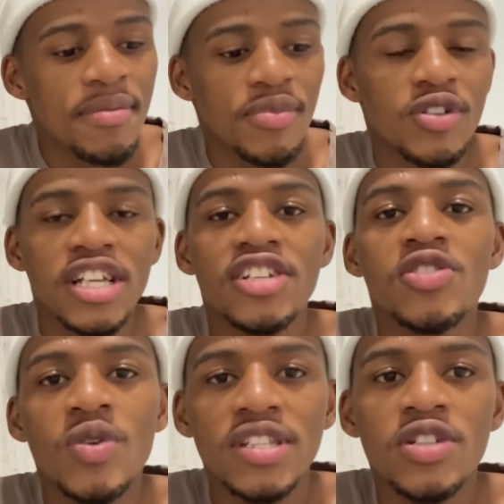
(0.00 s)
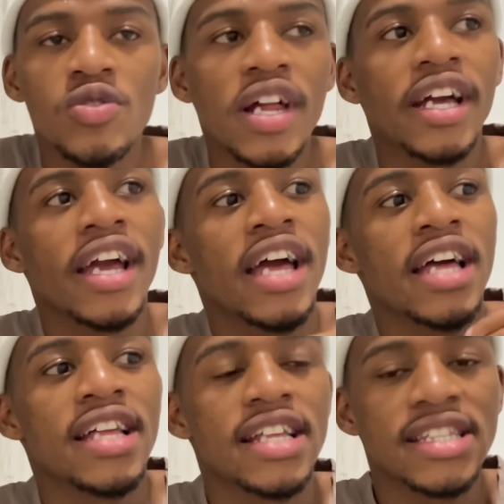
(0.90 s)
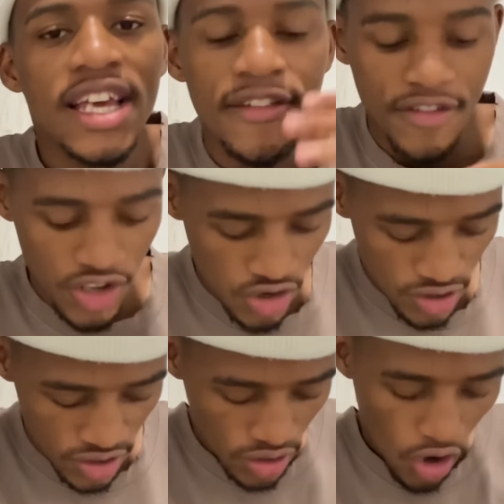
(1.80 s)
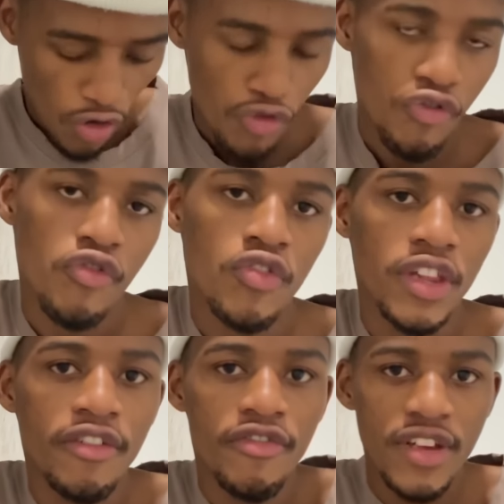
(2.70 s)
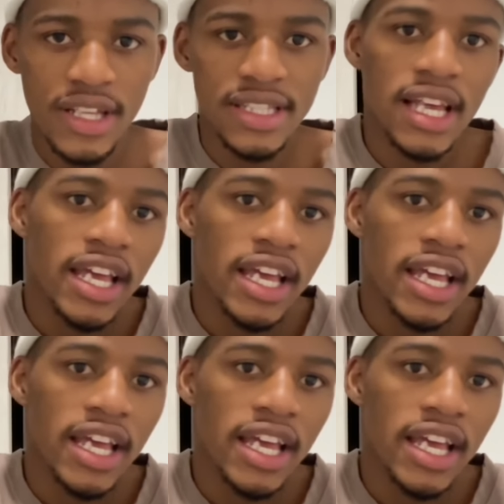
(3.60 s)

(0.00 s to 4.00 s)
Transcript: Because I just wanted to, like, take videos of the fits.